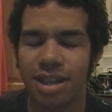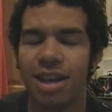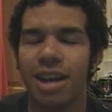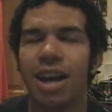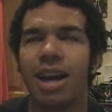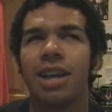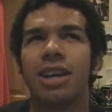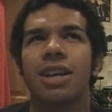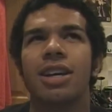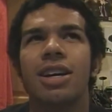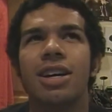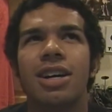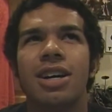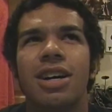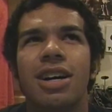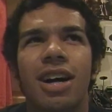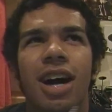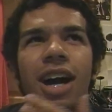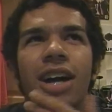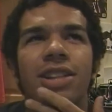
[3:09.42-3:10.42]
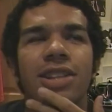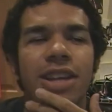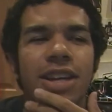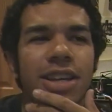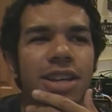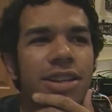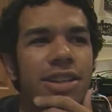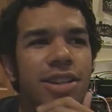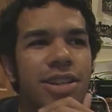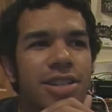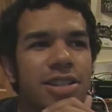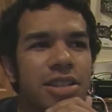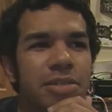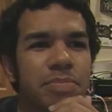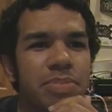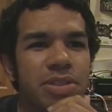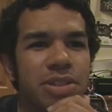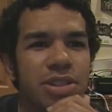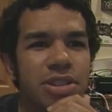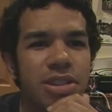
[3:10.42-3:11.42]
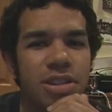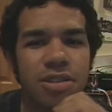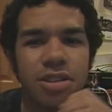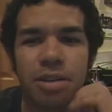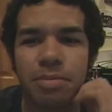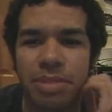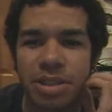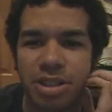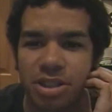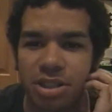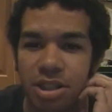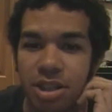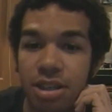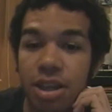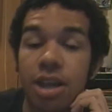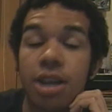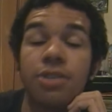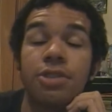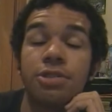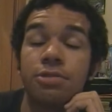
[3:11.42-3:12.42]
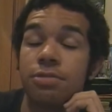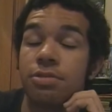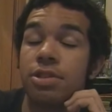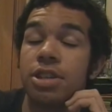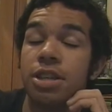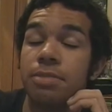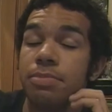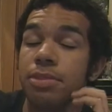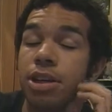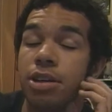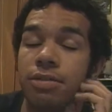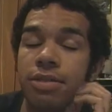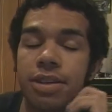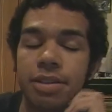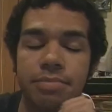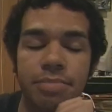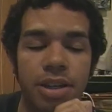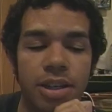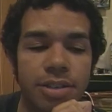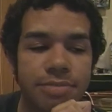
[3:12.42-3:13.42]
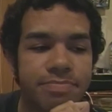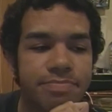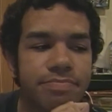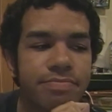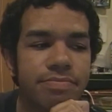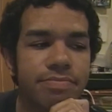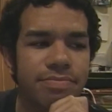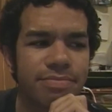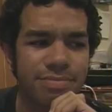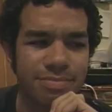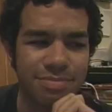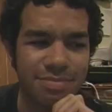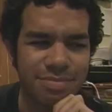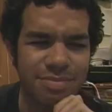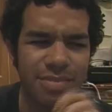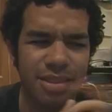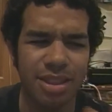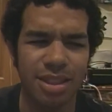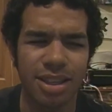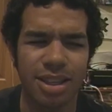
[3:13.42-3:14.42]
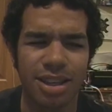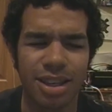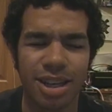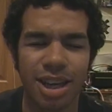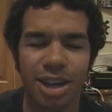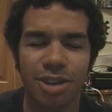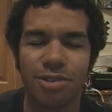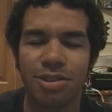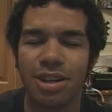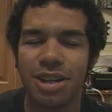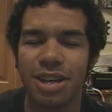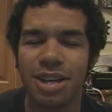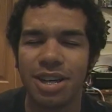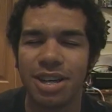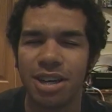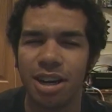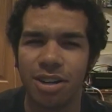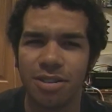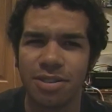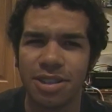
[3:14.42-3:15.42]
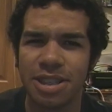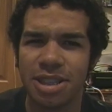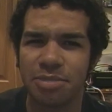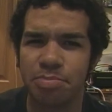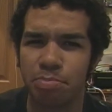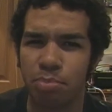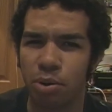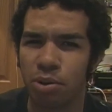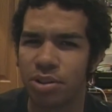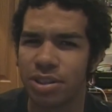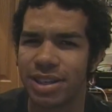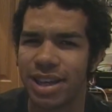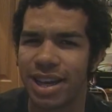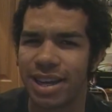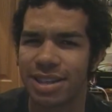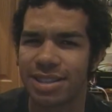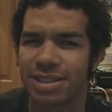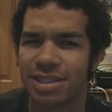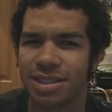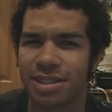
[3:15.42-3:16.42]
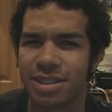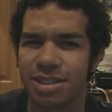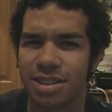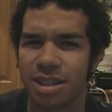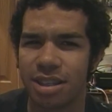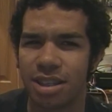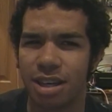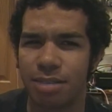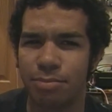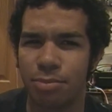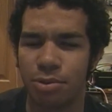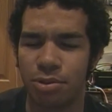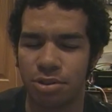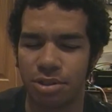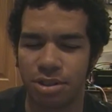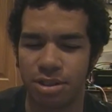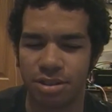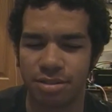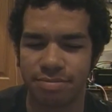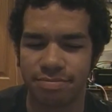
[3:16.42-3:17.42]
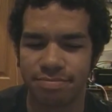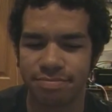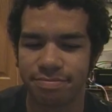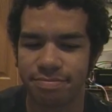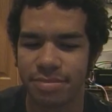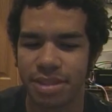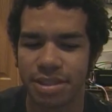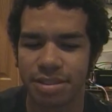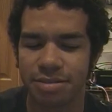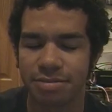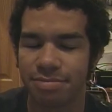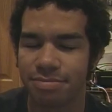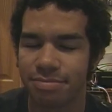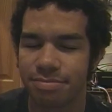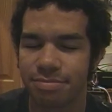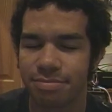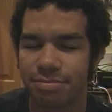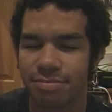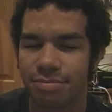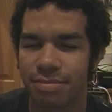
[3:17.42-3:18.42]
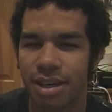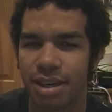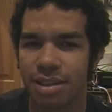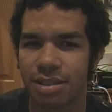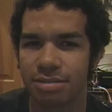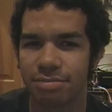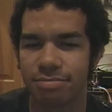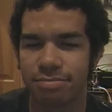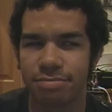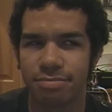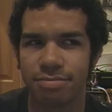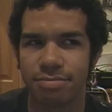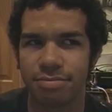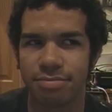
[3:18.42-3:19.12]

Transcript: And I I like in this episode. I'm not sure how this will keep going, but how Elaine's Brooklyn accent is a lot more like I